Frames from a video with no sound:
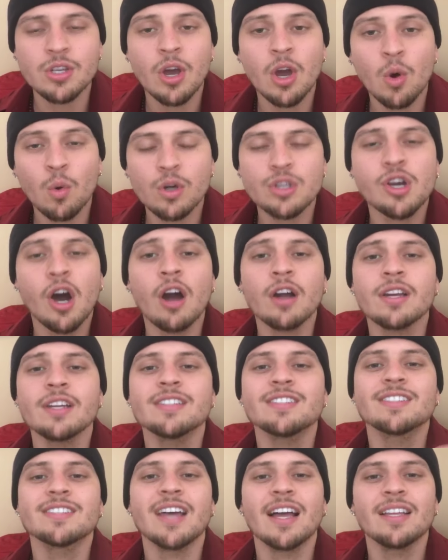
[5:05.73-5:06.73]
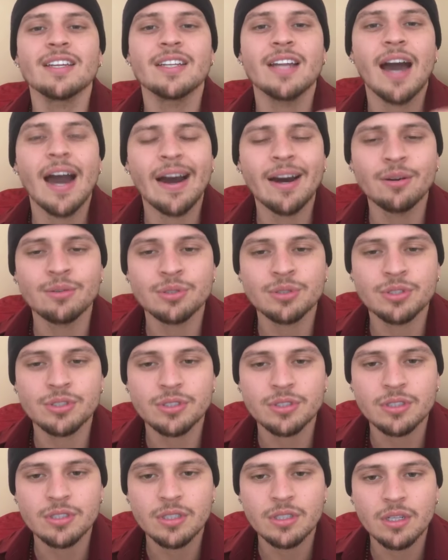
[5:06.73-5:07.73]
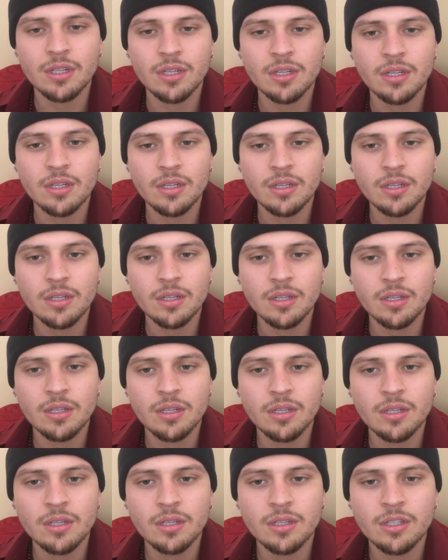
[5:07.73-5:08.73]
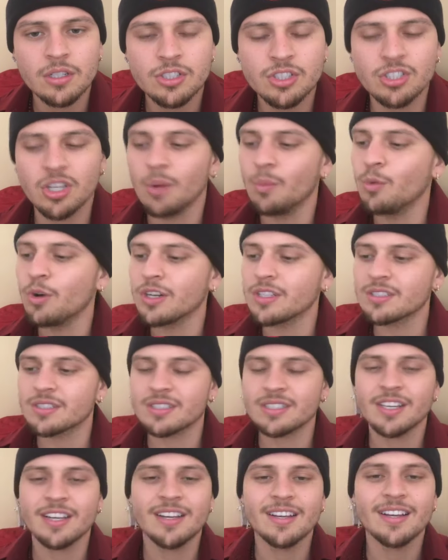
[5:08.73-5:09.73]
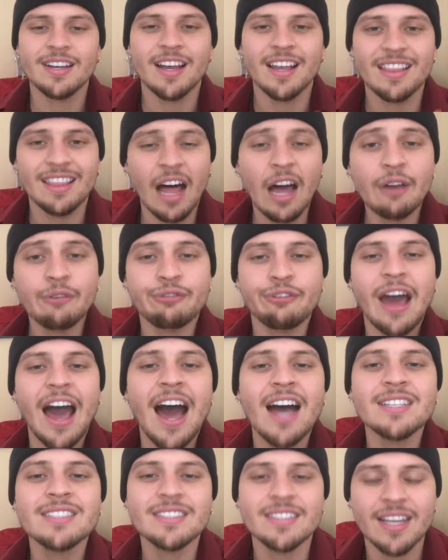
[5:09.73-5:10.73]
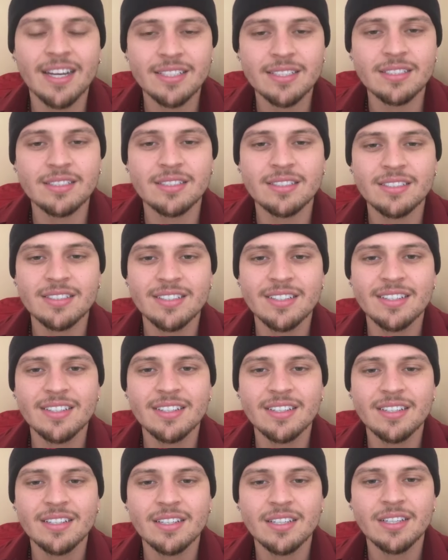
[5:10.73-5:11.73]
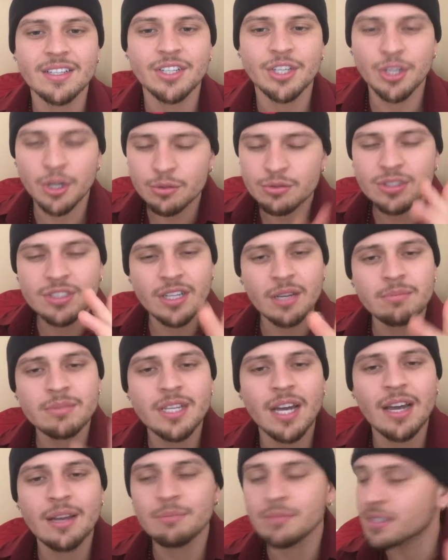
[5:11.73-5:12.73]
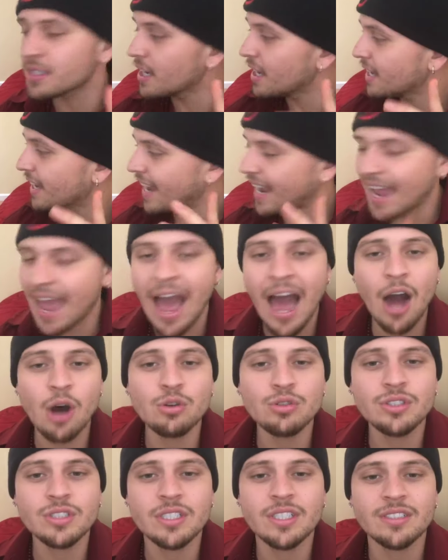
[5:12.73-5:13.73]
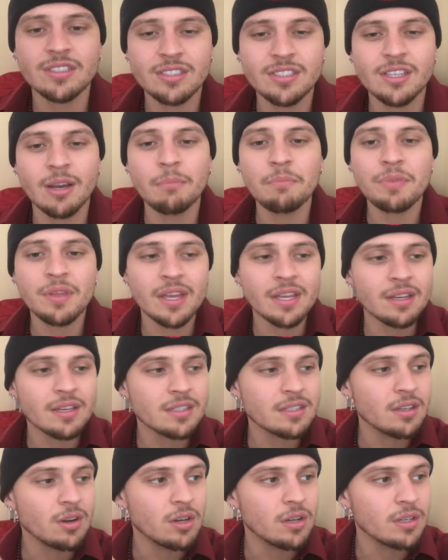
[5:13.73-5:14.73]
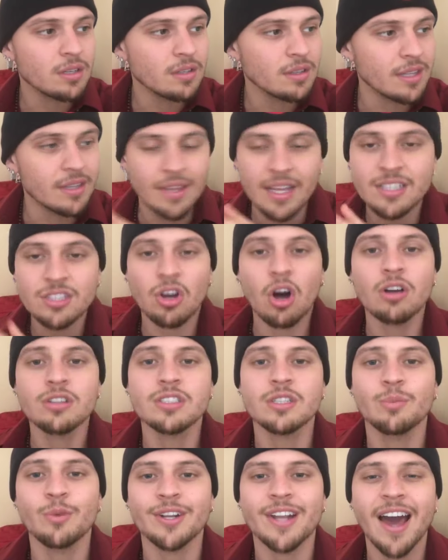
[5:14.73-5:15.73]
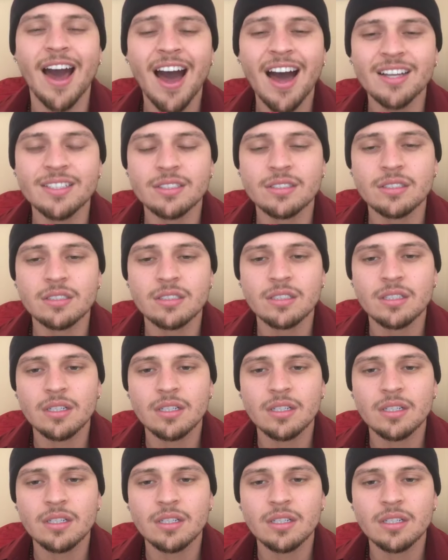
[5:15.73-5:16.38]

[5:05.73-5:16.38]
We're talking selling a house. Someone's life assets. Sometimes a house is something that's all someone has.